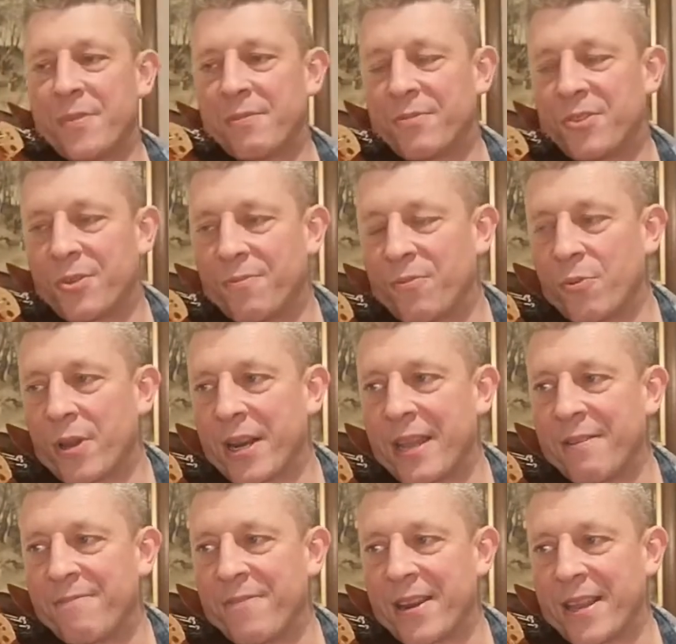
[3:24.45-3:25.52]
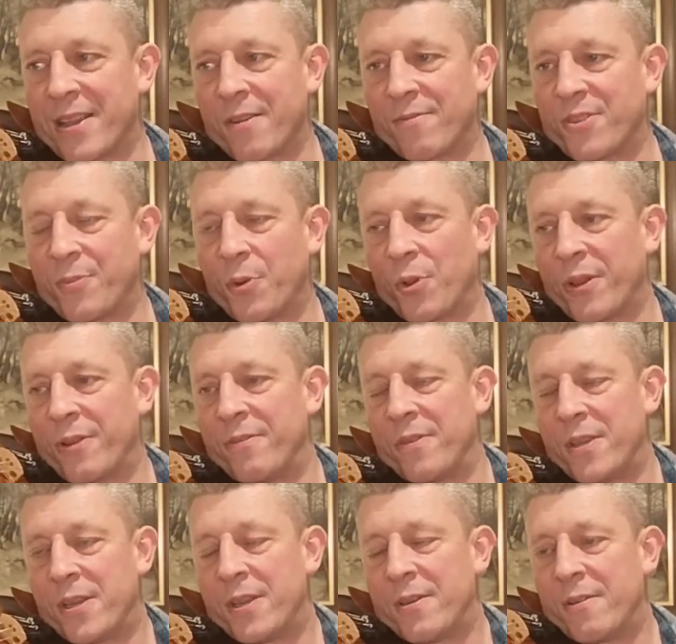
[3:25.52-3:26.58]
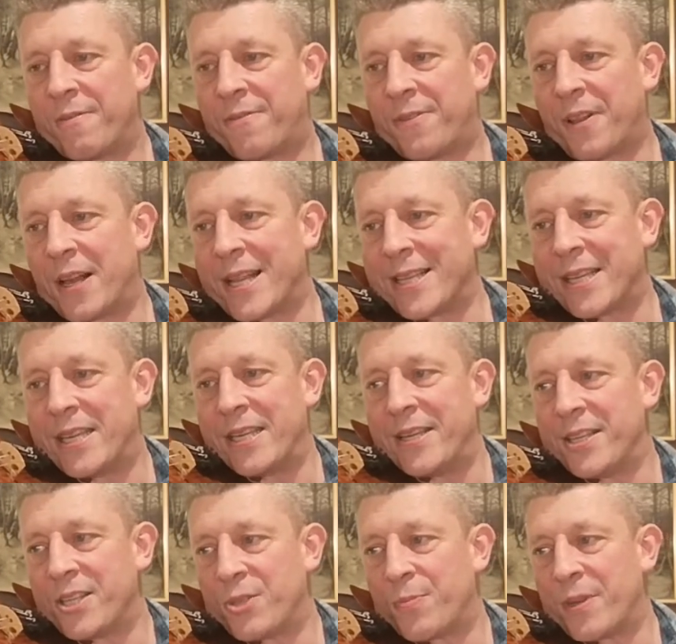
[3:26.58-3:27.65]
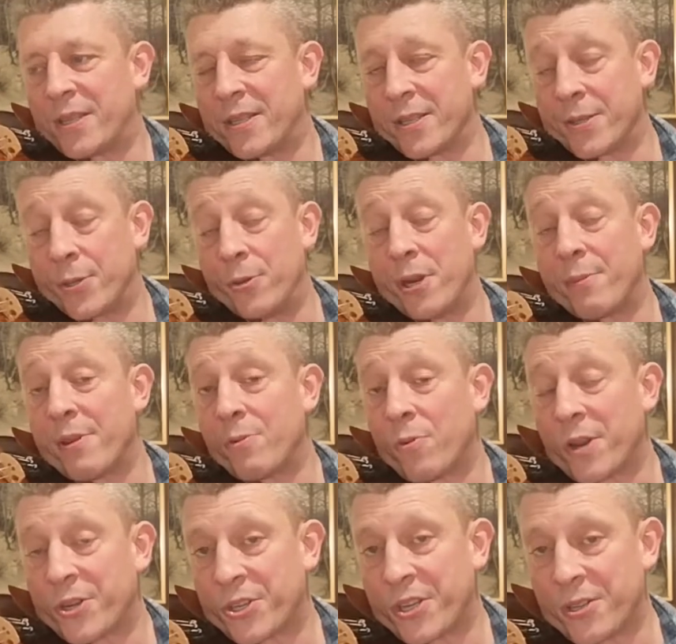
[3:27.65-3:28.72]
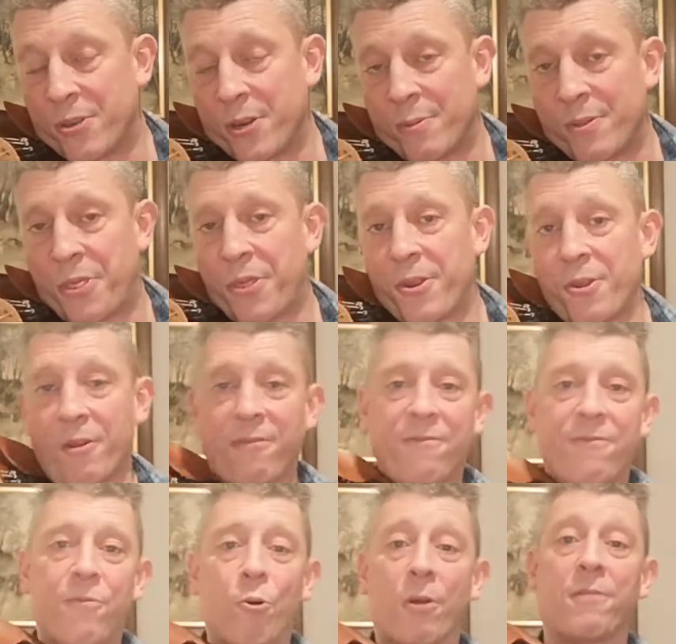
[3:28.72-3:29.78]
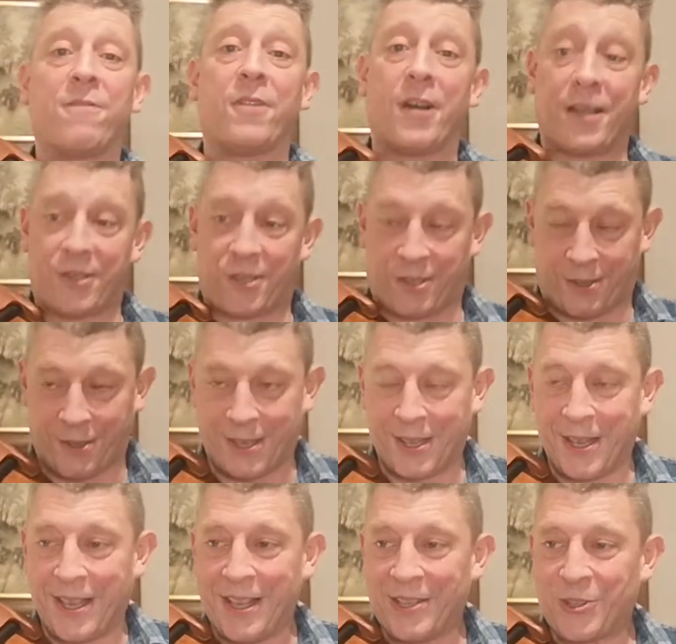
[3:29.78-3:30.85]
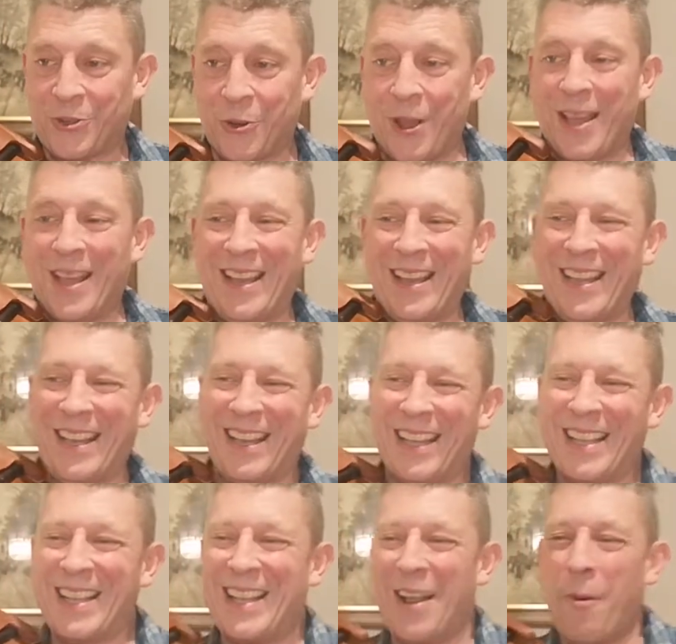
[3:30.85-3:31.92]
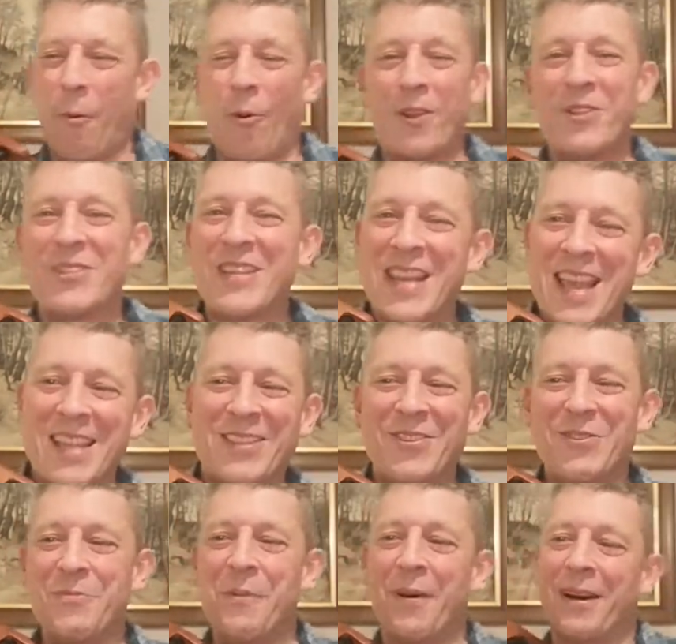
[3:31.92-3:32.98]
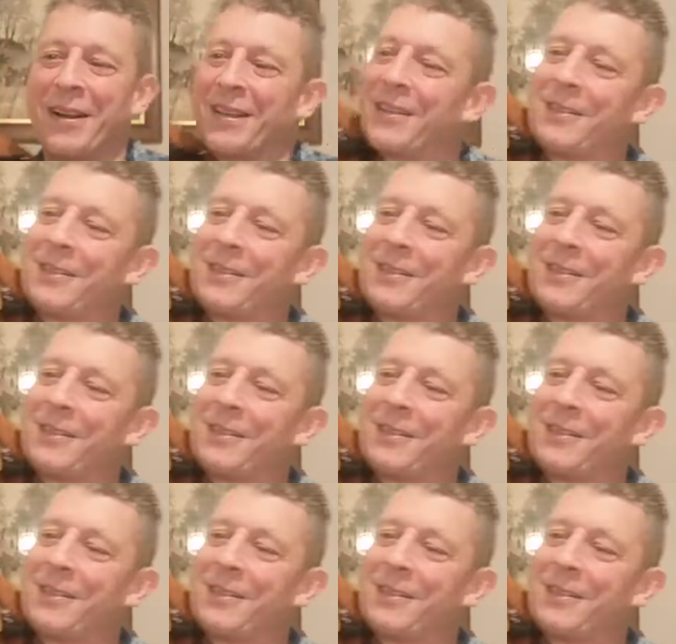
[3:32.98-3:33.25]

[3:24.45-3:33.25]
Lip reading: Some folk are not very comfortable in flat keys, but it could have been worse. It could have been 3 or 4 flats. So 1's not too bad.